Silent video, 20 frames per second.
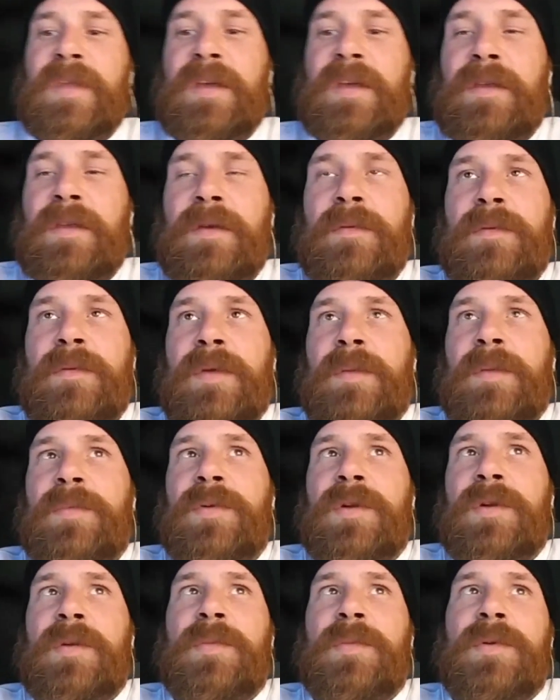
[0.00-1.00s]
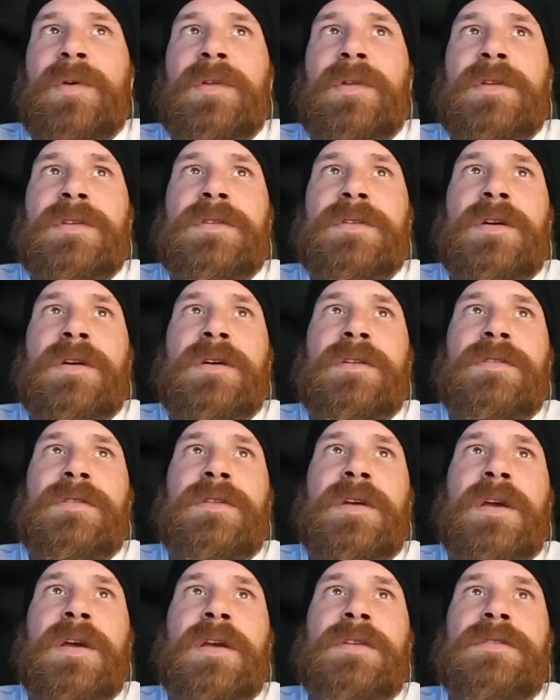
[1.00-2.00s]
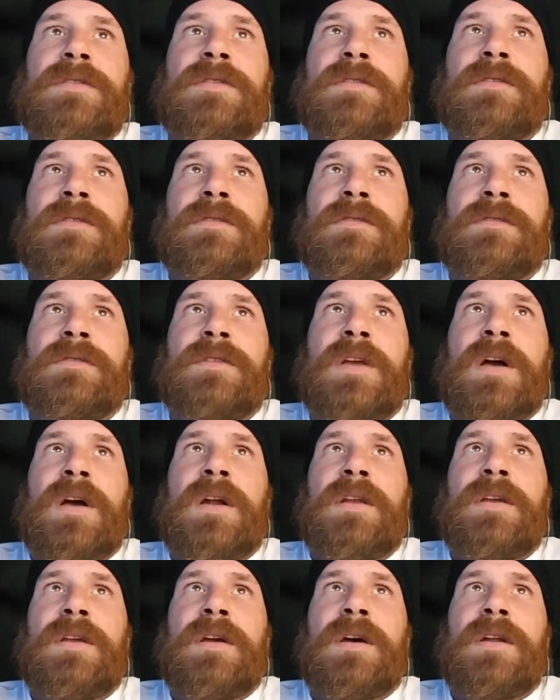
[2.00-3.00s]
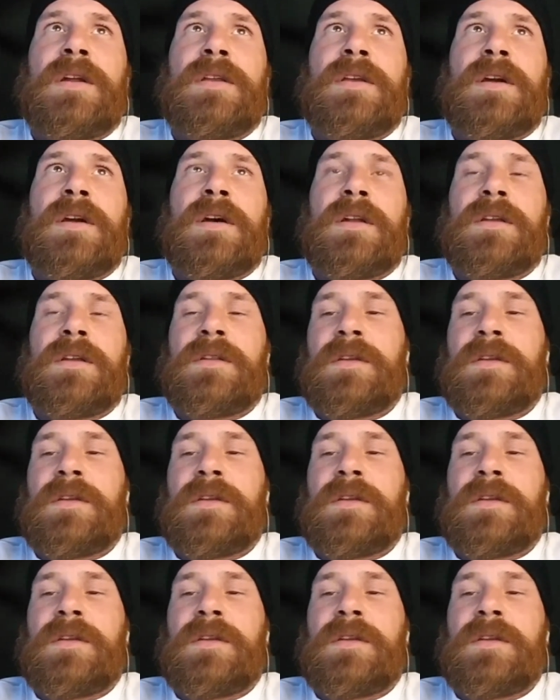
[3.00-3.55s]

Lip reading: They put up all these contracts and yada, yada, yada, and the